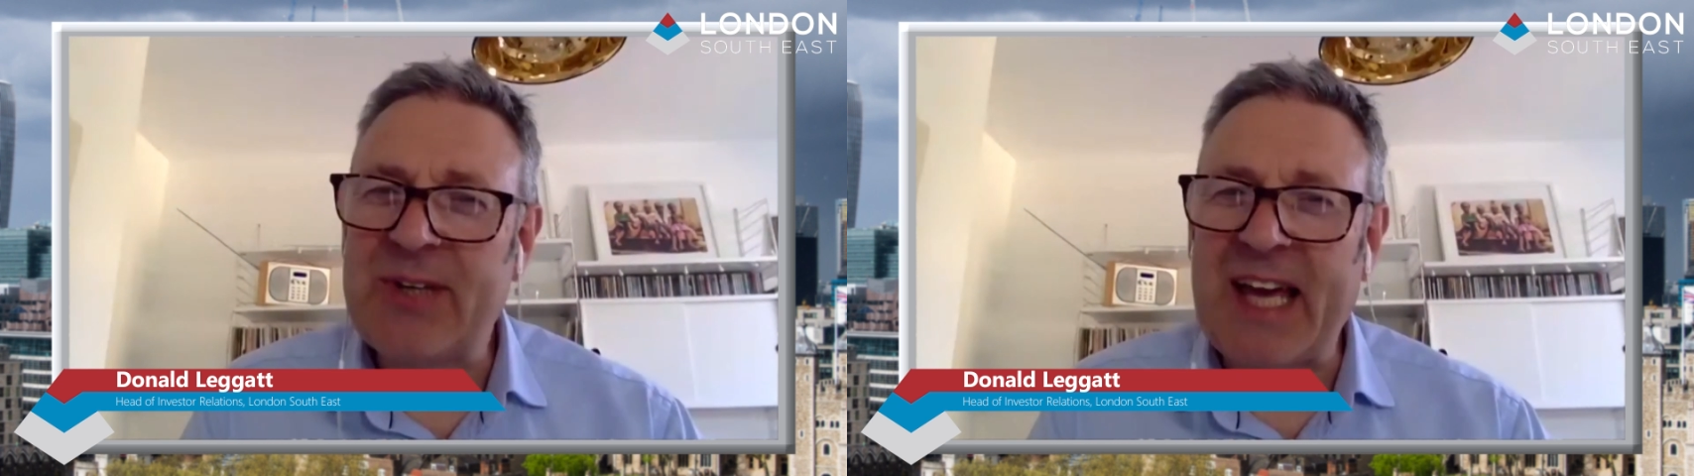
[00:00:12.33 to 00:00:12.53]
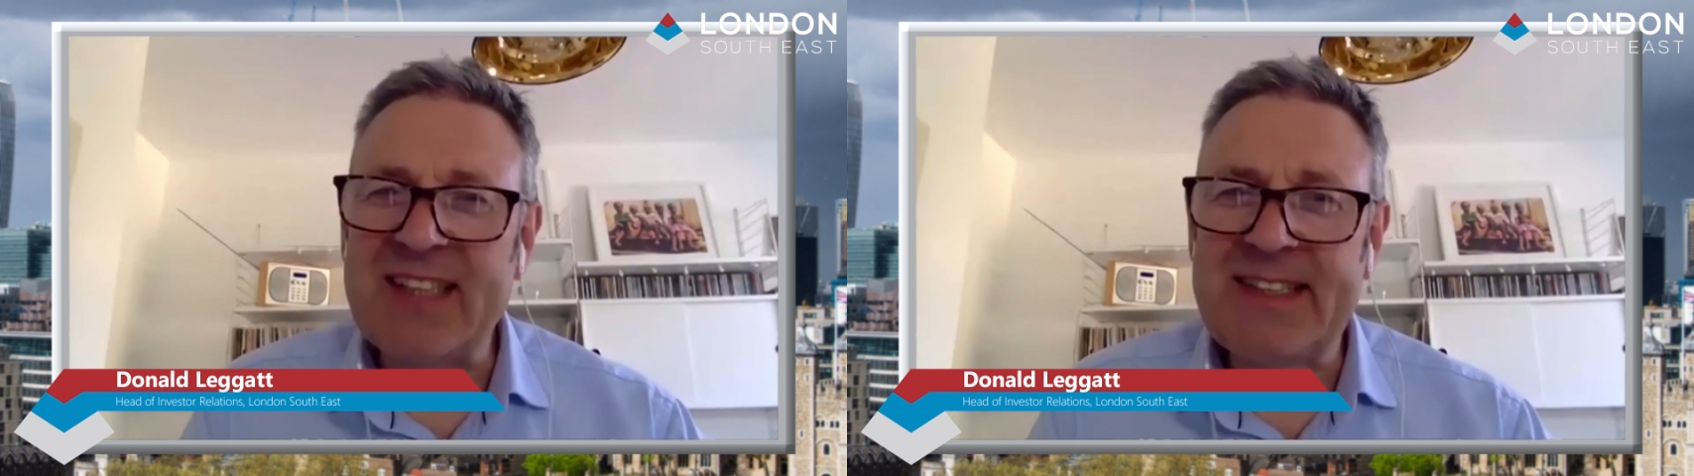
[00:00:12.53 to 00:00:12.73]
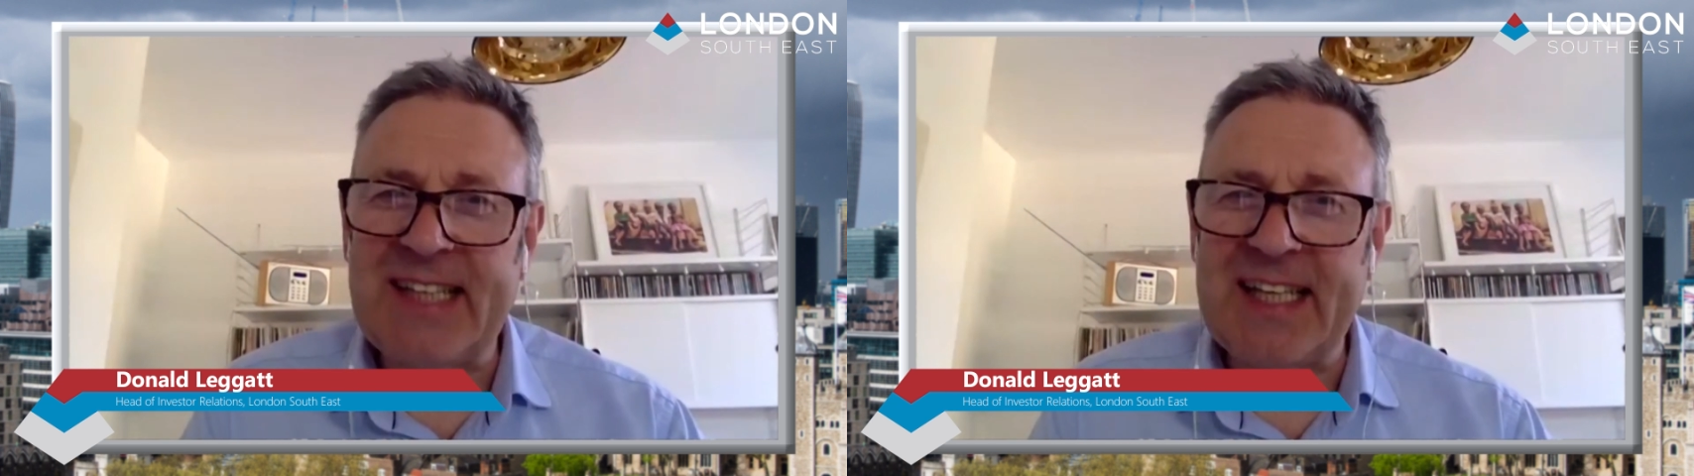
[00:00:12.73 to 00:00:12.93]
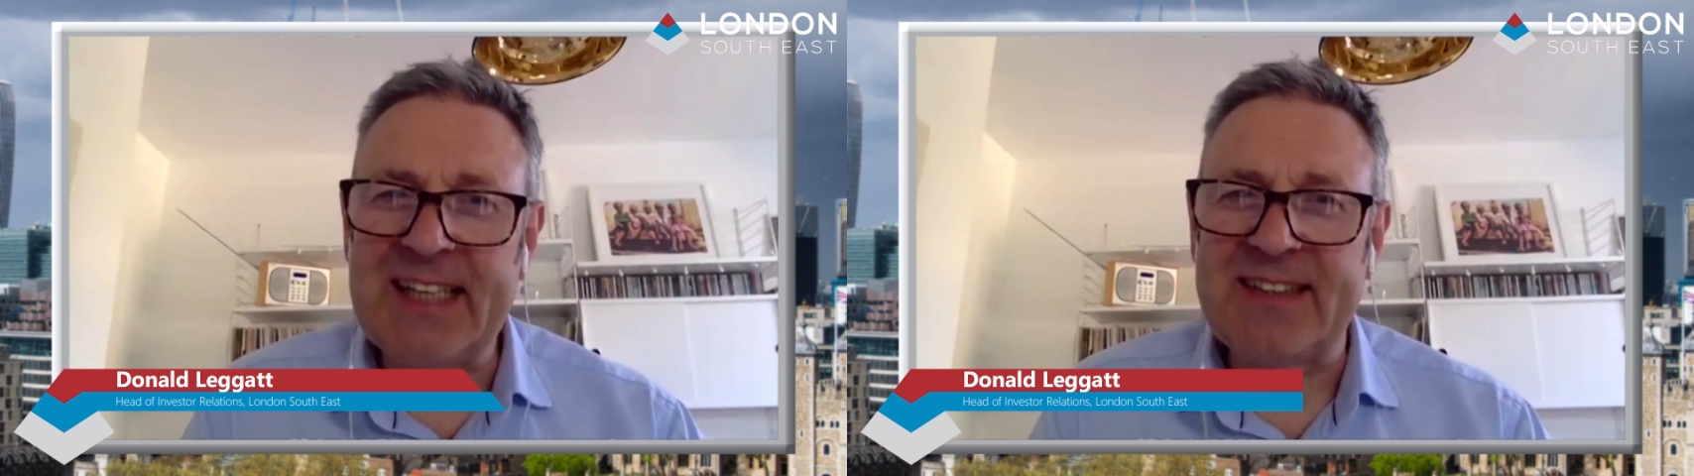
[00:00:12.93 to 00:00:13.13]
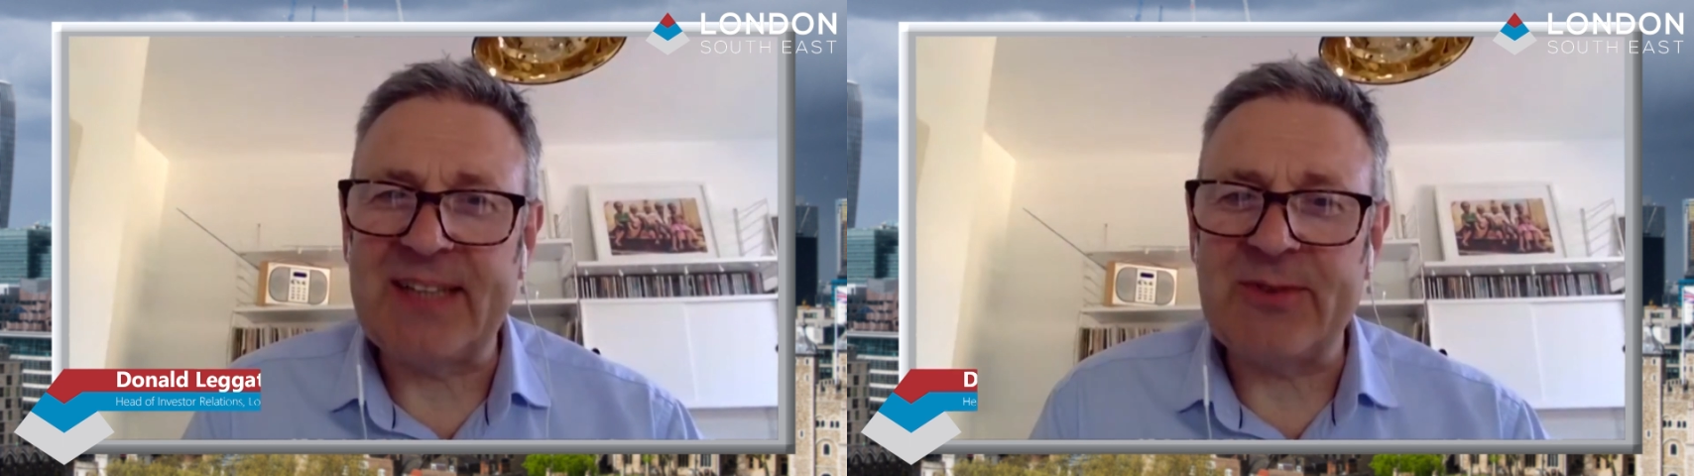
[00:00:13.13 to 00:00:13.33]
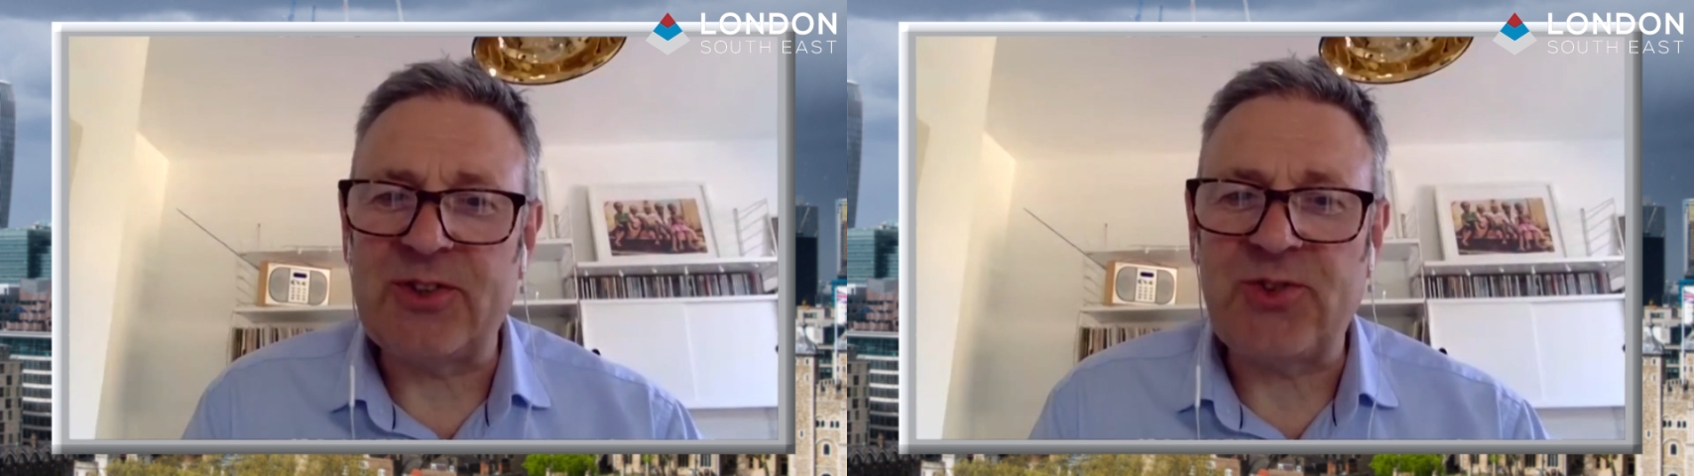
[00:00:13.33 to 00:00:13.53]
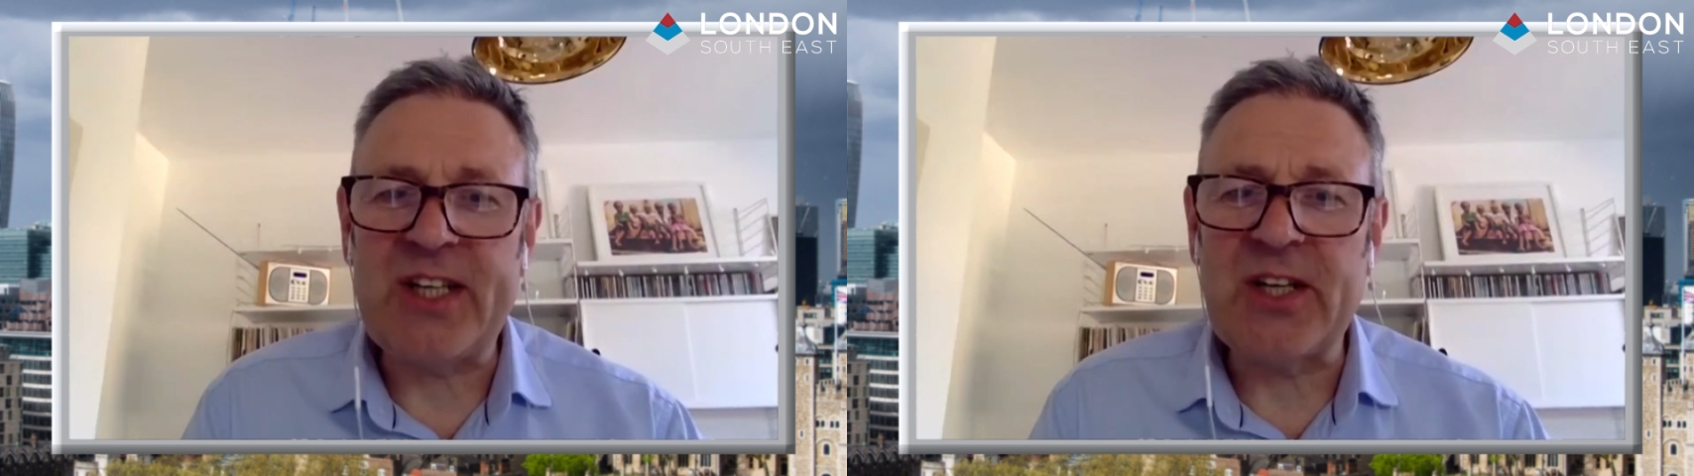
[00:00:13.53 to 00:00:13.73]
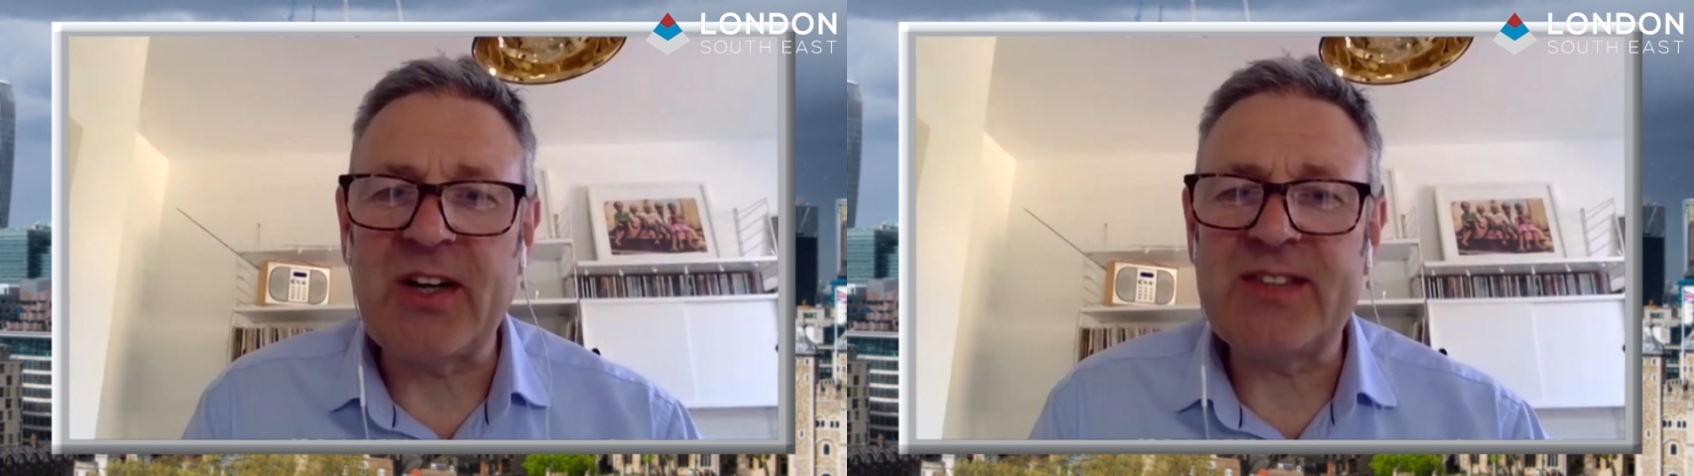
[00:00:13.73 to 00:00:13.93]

guest today is David Trainer,